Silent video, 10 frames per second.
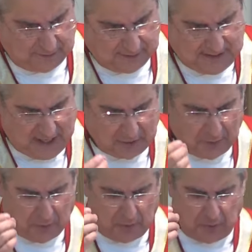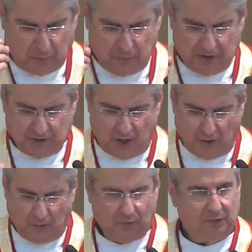Yet we
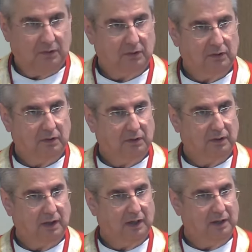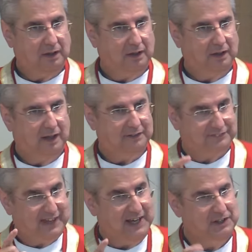know, as
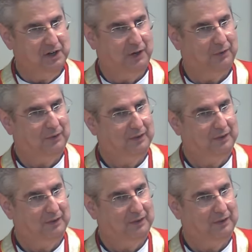they know,